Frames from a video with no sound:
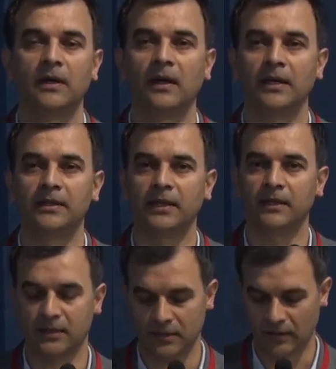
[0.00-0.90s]
I
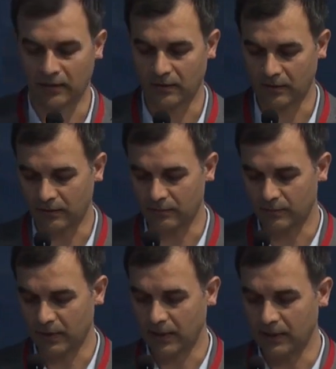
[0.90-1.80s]
think,
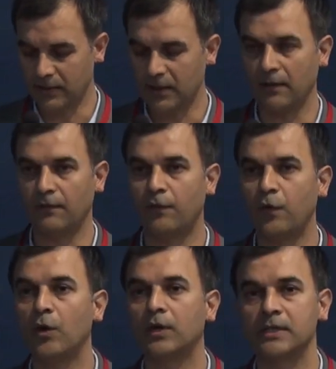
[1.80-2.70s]
in the
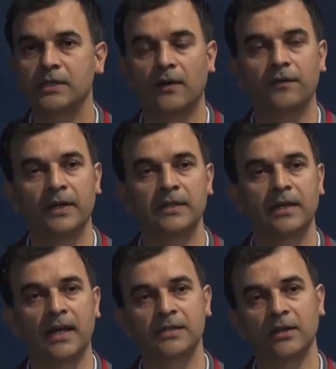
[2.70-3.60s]
focus of
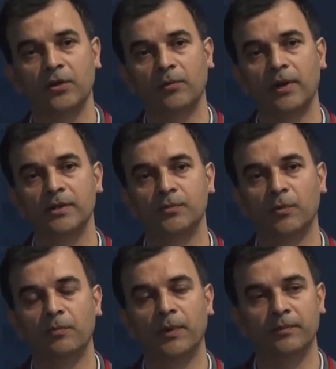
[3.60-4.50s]
international humanist
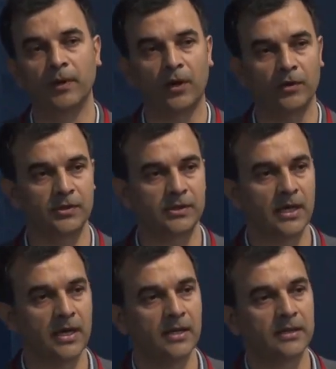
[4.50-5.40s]
movement because
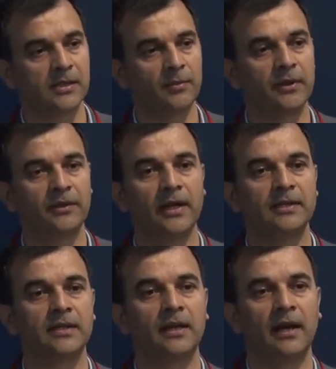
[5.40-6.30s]
some
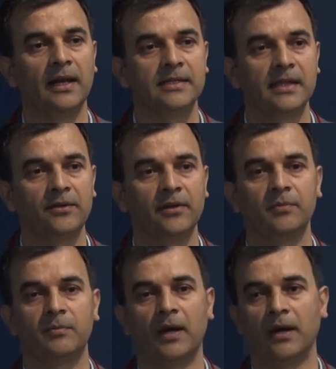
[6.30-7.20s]
great
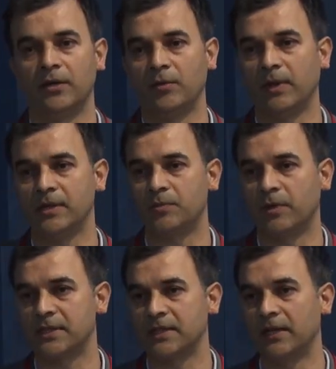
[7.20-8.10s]
legendary humanist
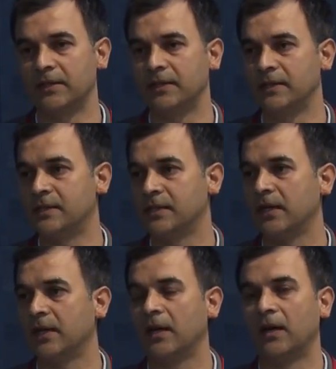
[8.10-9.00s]
personalities
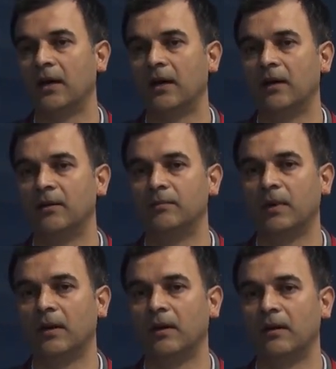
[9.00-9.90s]

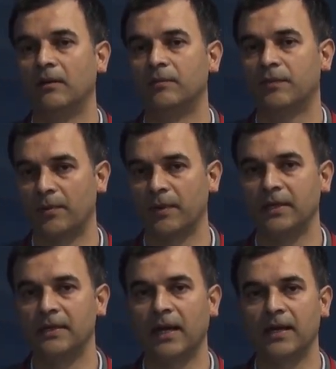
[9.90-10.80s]
from
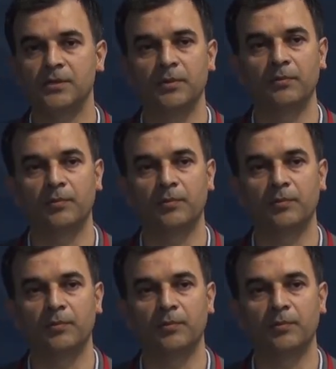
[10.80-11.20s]
India has been